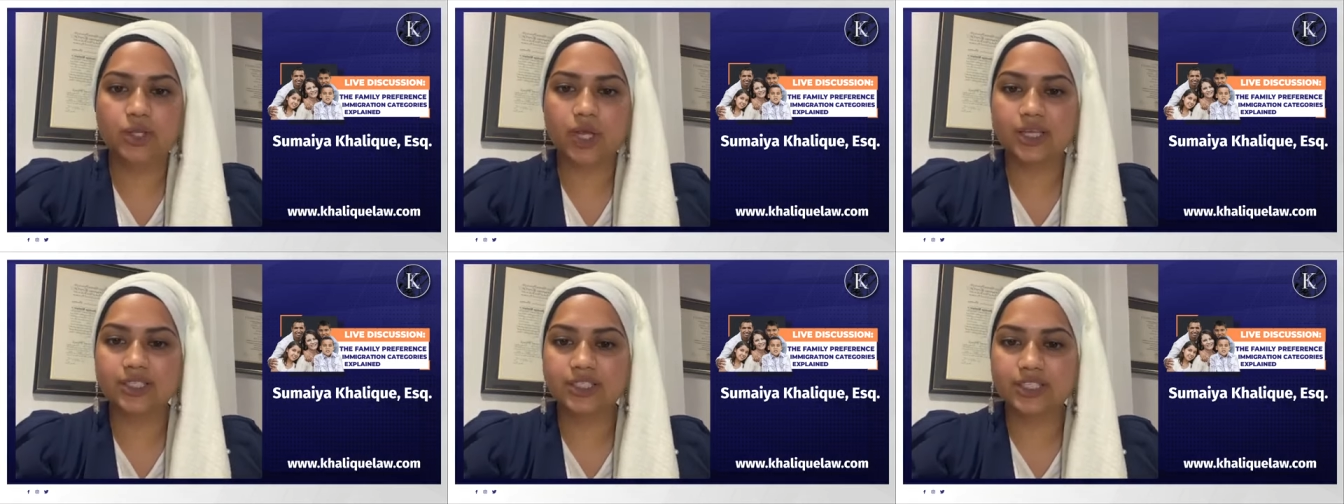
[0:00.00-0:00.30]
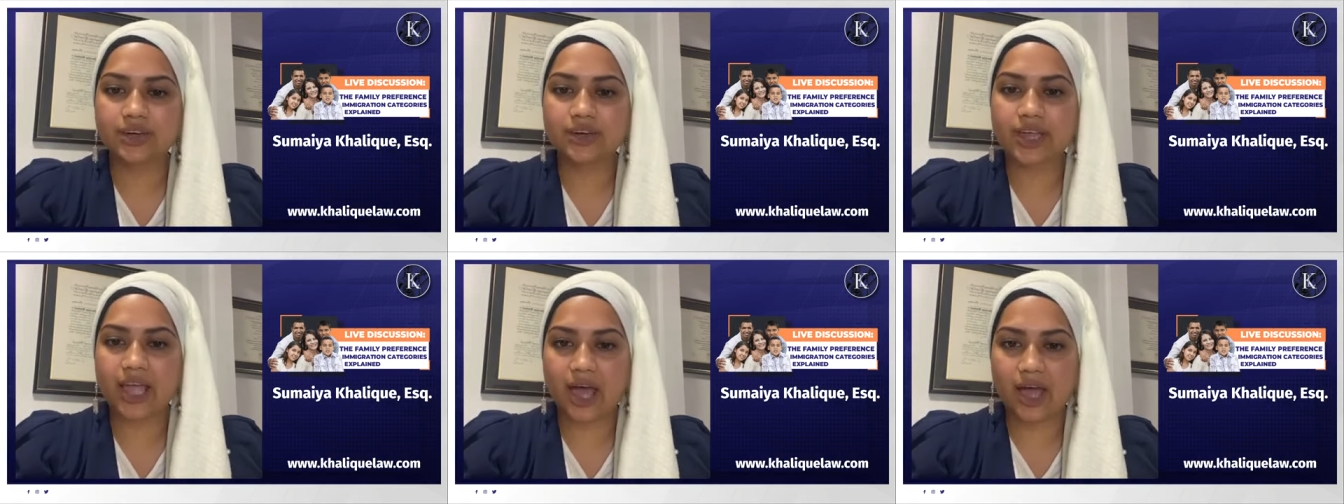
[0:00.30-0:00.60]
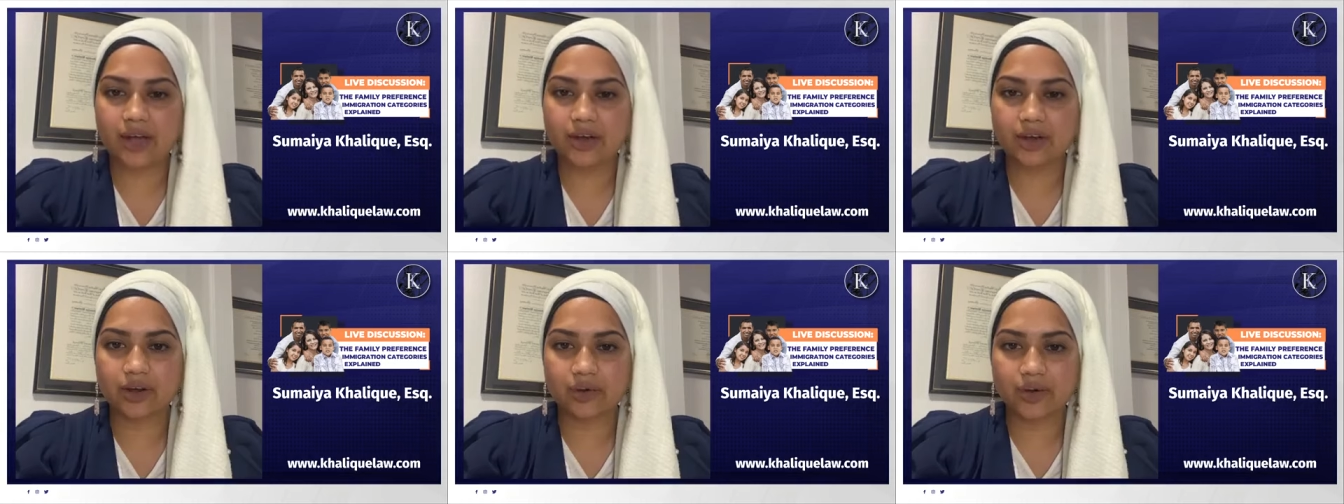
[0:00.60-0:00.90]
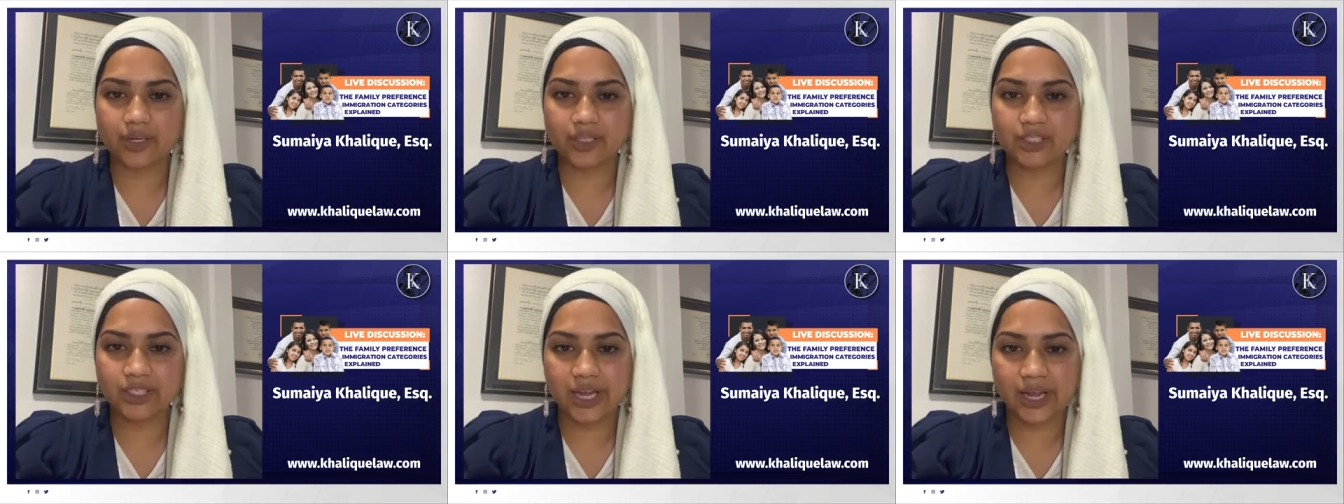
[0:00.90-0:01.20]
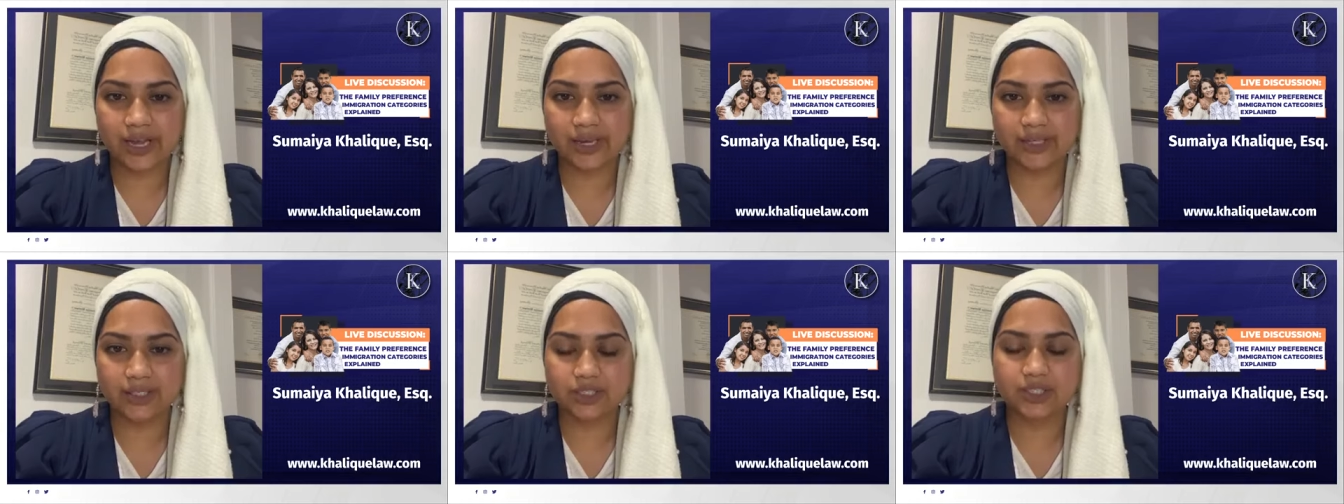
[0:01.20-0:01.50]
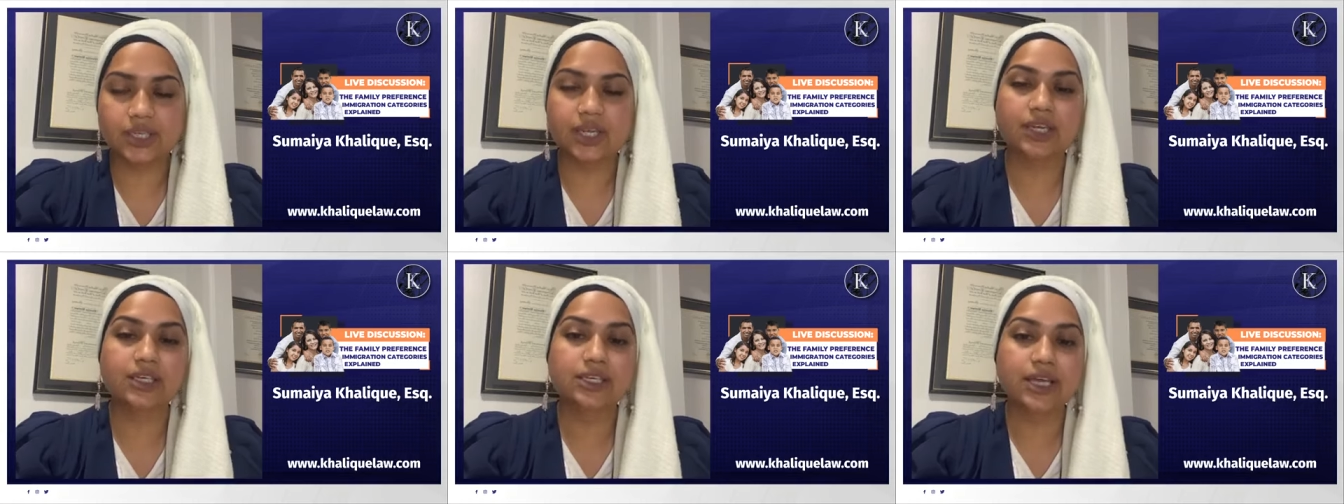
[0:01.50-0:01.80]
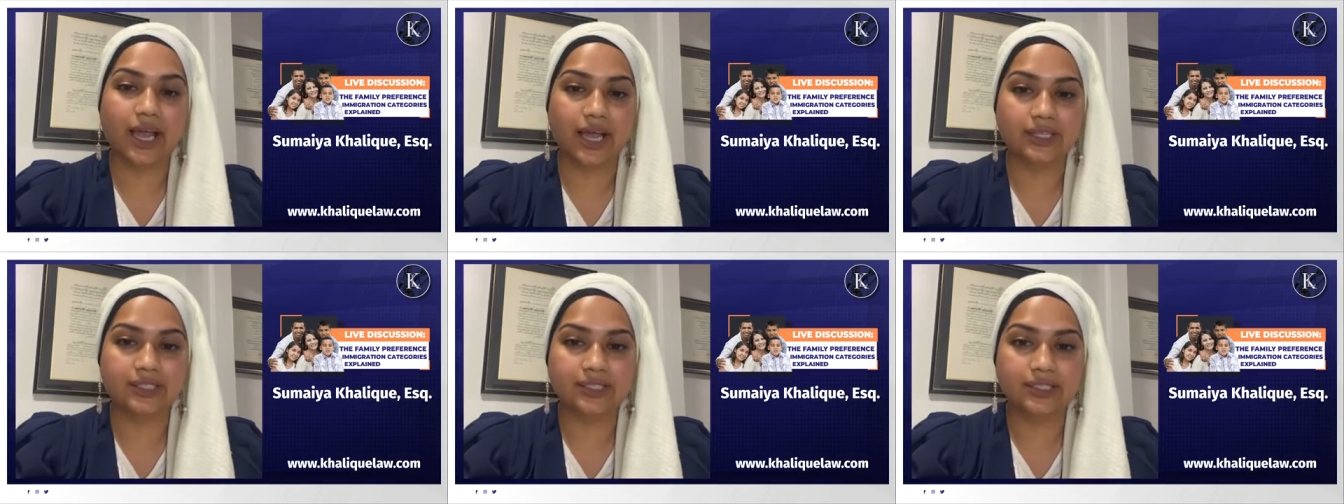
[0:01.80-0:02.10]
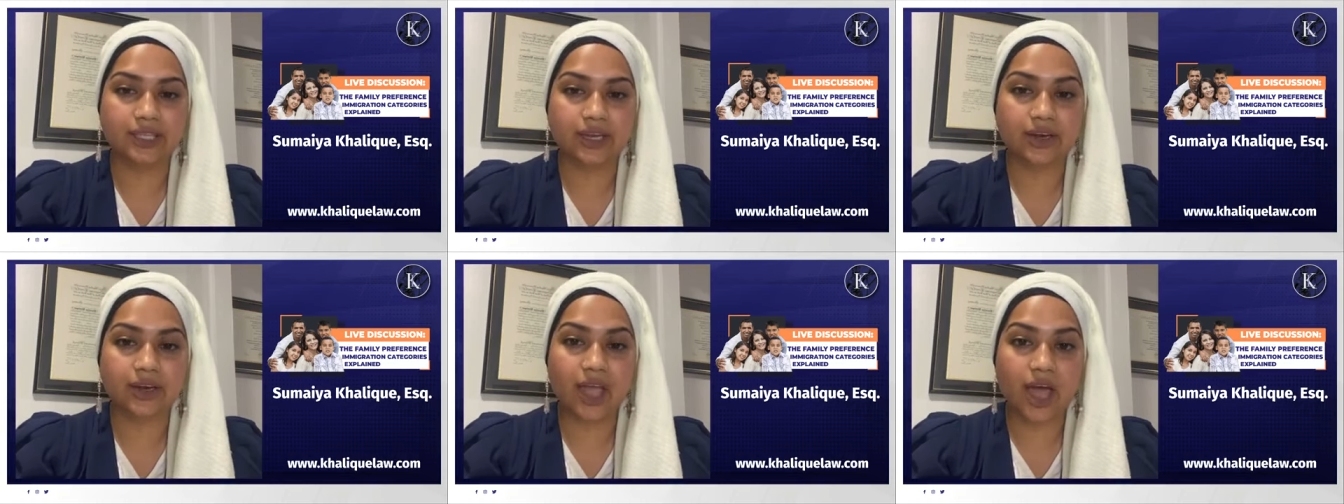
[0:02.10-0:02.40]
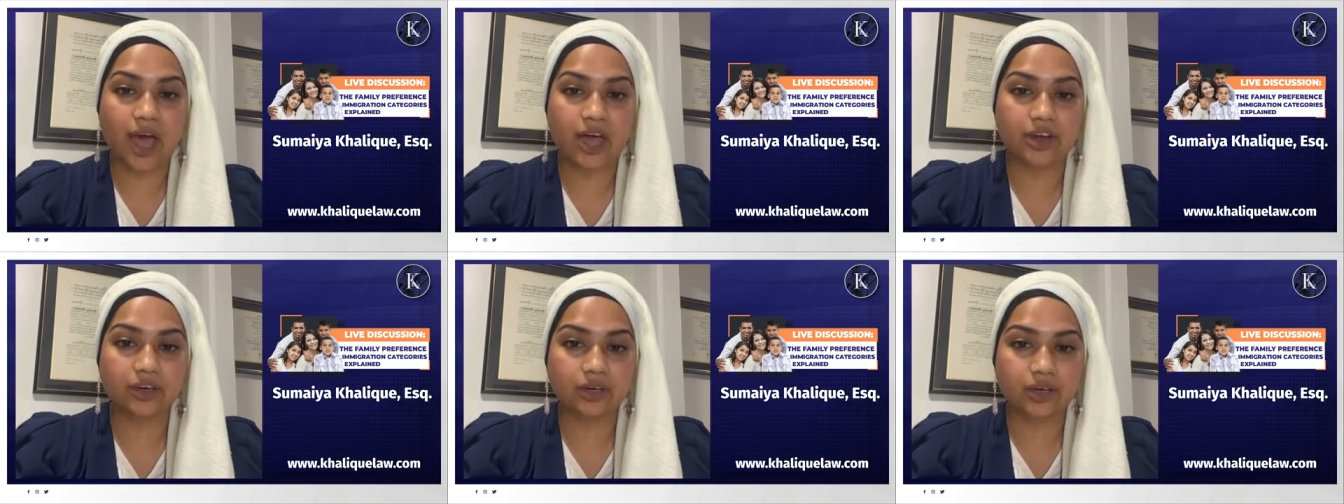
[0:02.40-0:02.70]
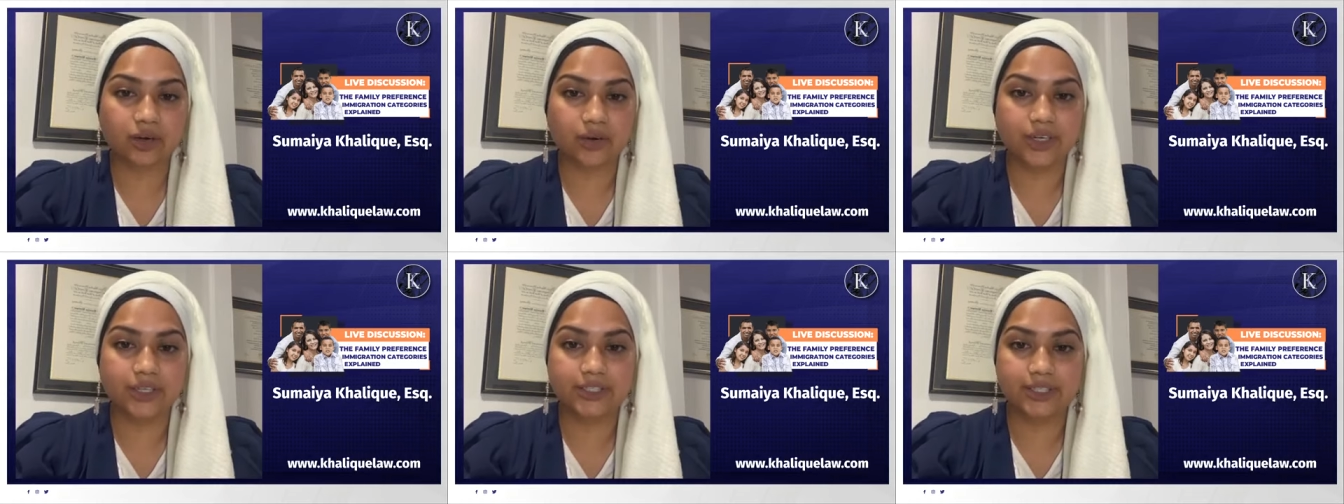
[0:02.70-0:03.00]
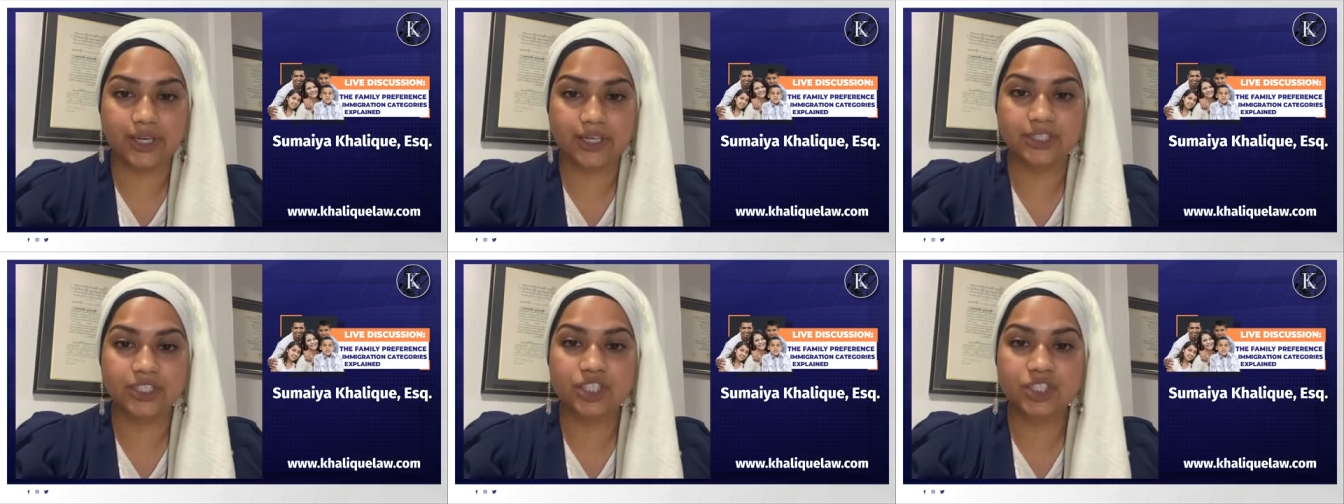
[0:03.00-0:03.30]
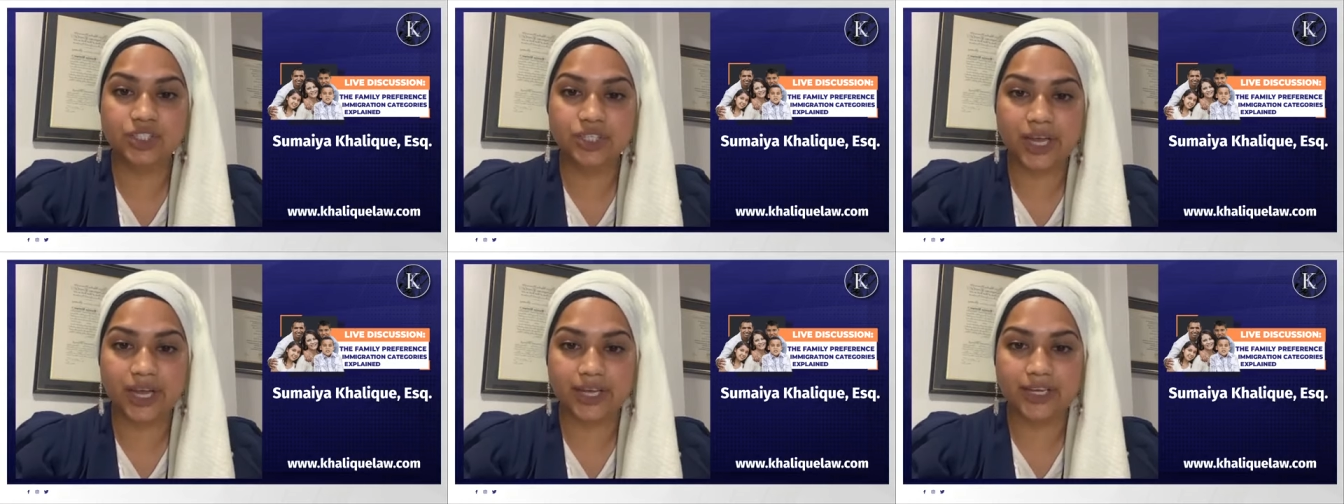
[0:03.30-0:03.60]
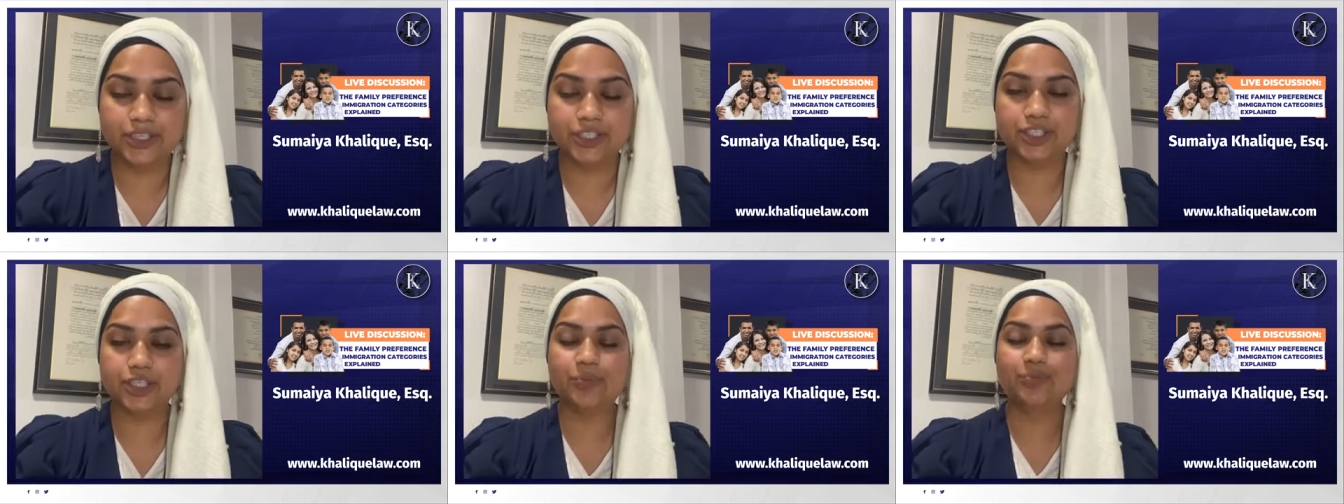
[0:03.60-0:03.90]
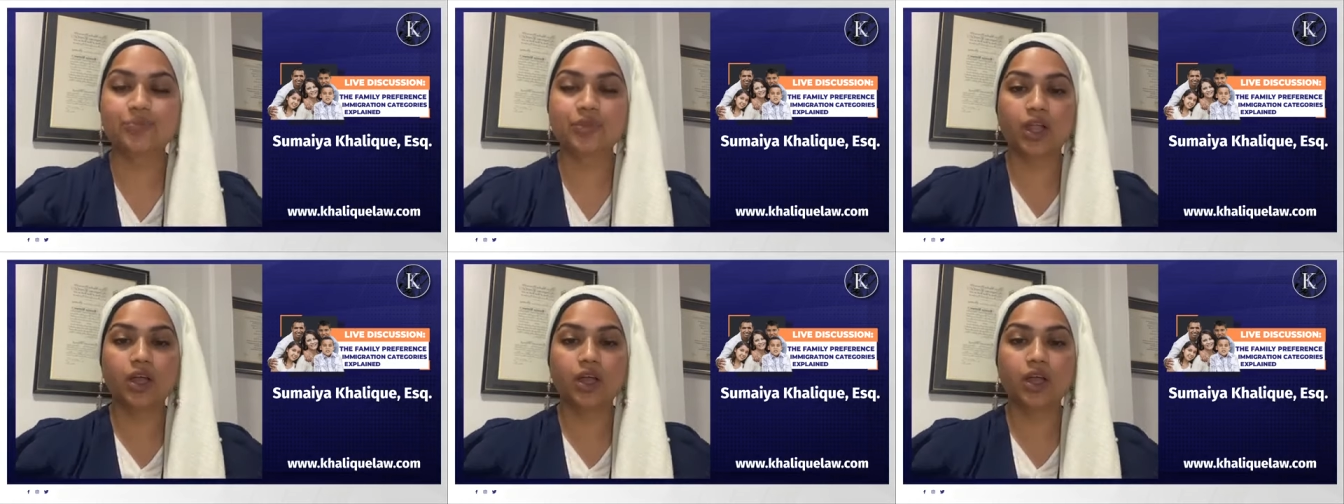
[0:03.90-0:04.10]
Does their category change? Yes, their category does change.